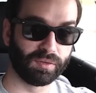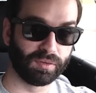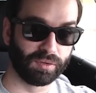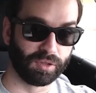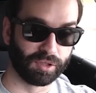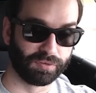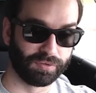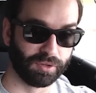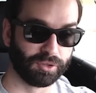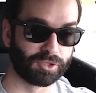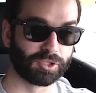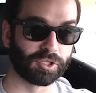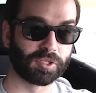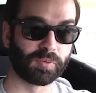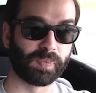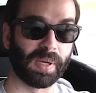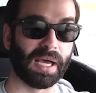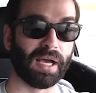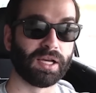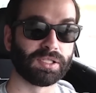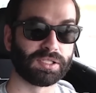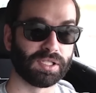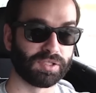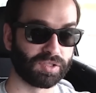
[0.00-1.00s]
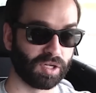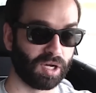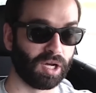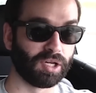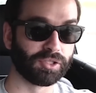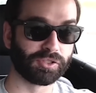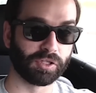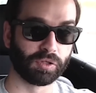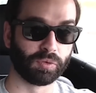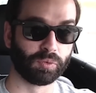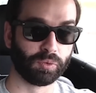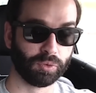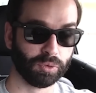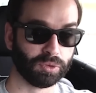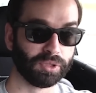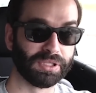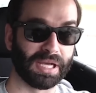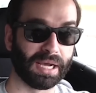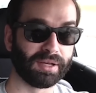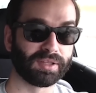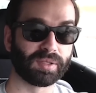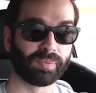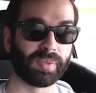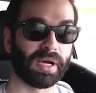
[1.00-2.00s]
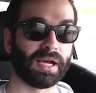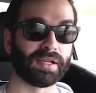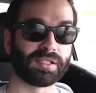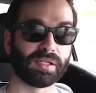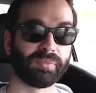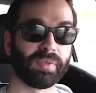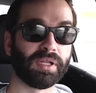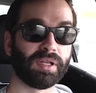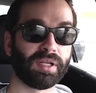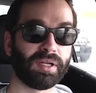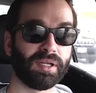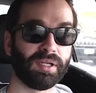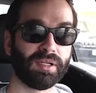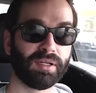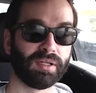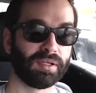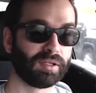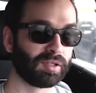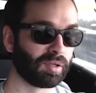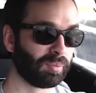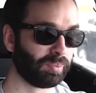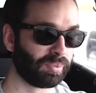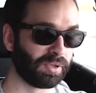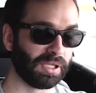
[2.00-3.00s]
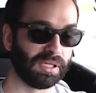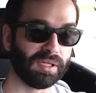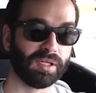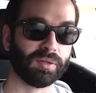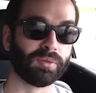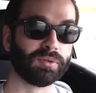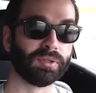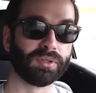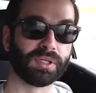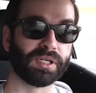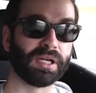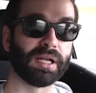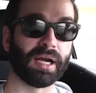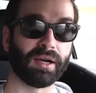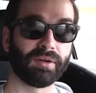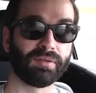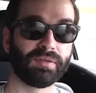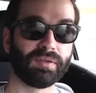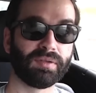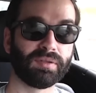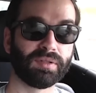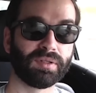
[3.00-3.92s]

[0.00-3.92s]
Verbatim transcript: your future spouse has also ruled out the possibility, completely ruled it out.